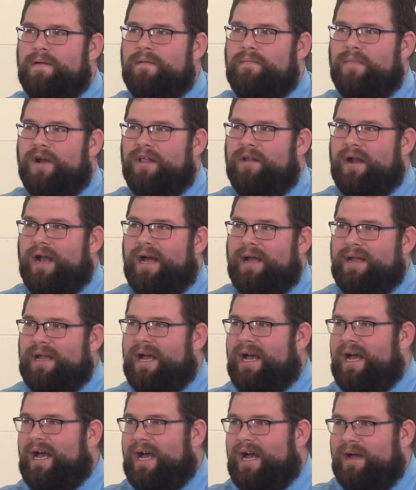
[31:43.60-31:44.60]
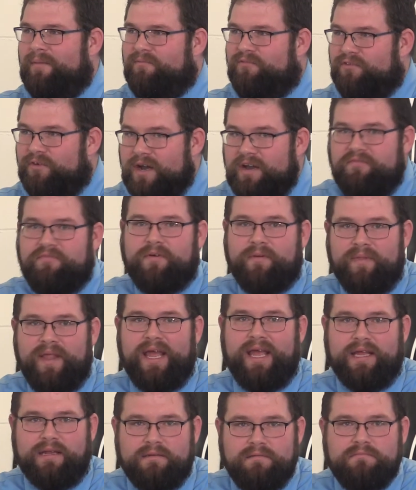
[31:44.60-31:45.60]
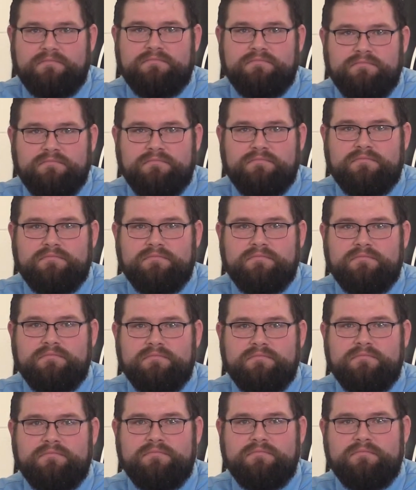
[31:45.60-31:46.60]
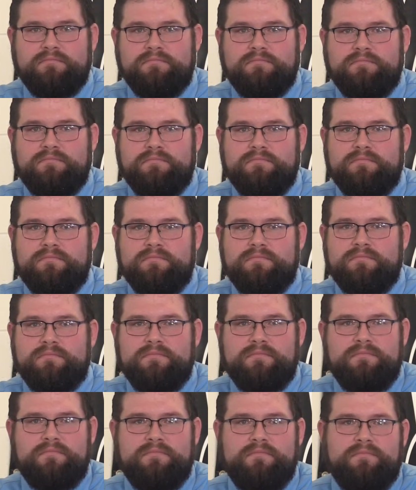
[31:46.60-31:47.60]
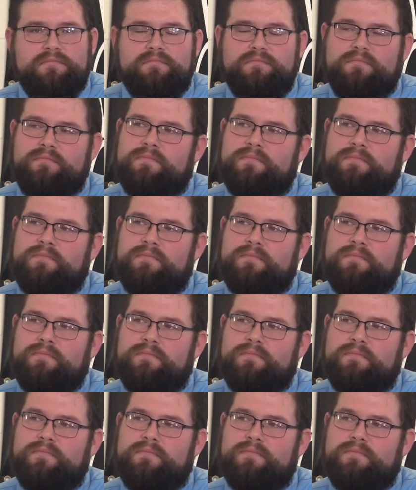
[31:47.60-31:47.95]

Rather, I, am free from that. Amen. Right.